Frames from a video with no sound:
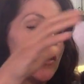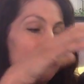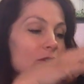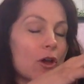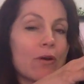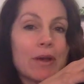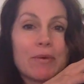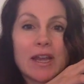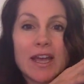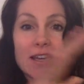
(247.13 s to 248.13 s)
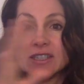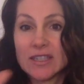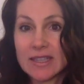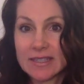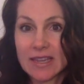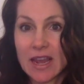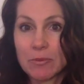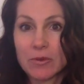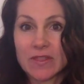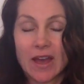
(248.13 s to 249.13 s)
So I went ahead and did the
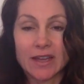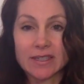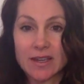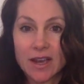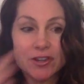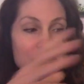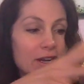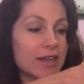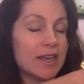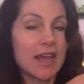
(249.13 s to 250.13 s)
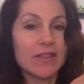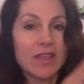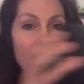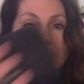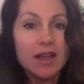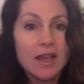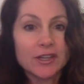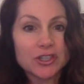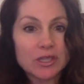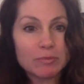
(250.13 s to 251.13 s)
same with that, dehydrated and then
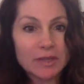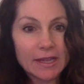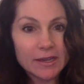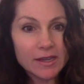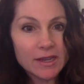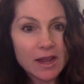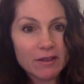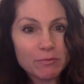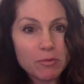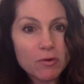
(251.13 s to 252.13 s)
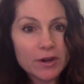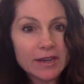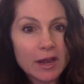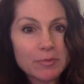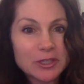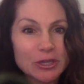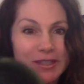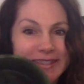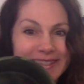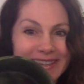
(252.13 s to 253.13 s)
just blended. I've poured it out, but you
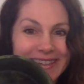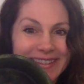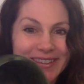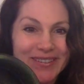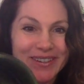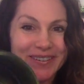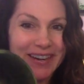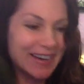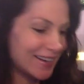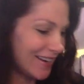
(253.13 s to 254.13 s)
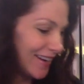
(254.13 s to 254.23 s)
can see it's all green.